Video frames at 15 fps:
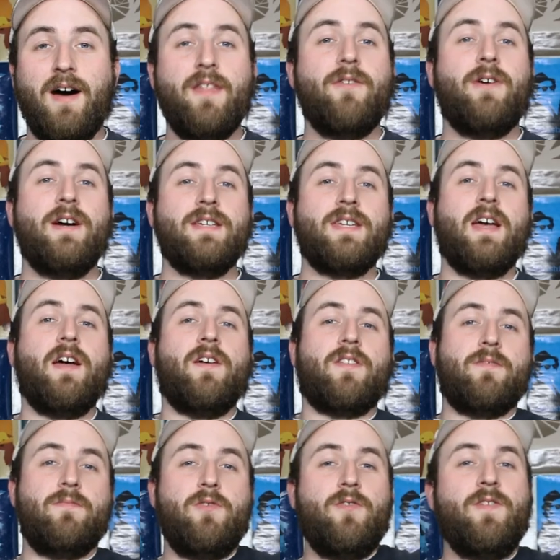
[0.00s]
Otherwise,
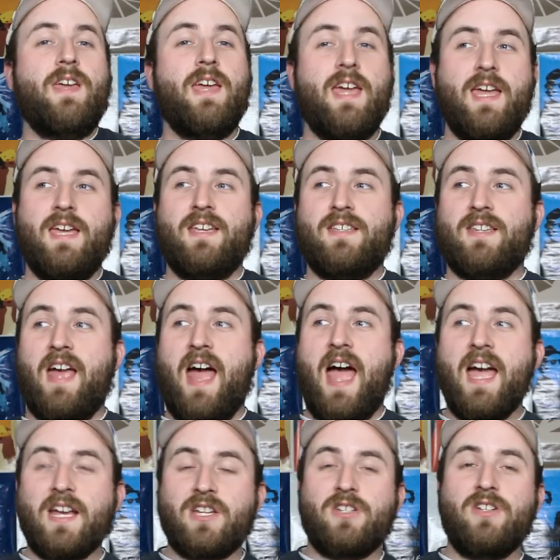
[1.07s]
the movie is
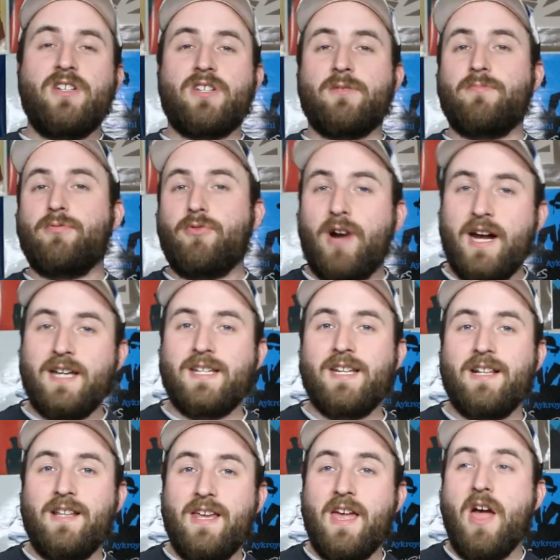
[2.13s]
actually
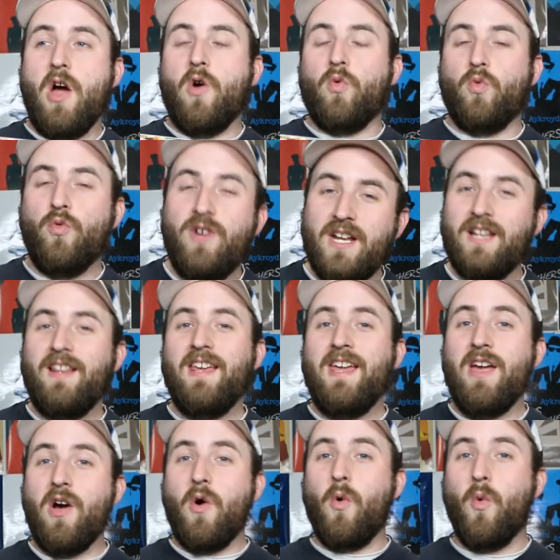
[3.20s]
surprisingly really
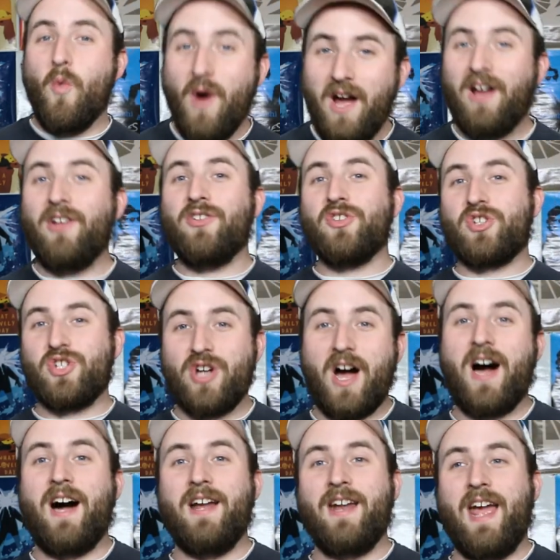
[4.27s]
well
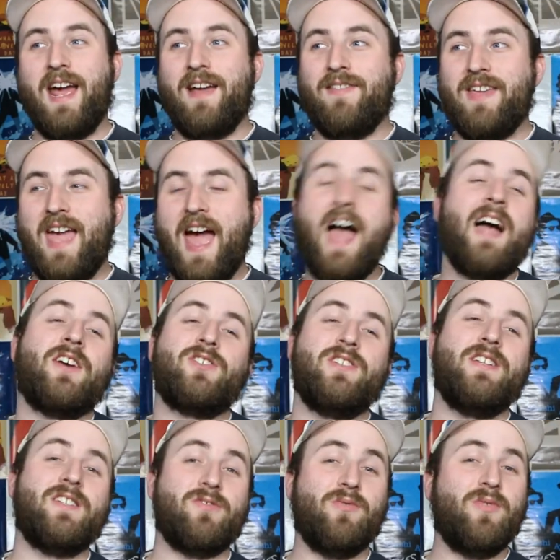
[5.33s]
shot, and the
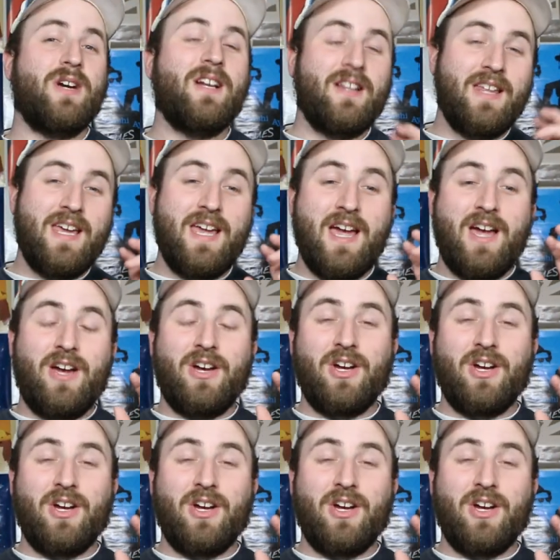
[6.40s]
action is really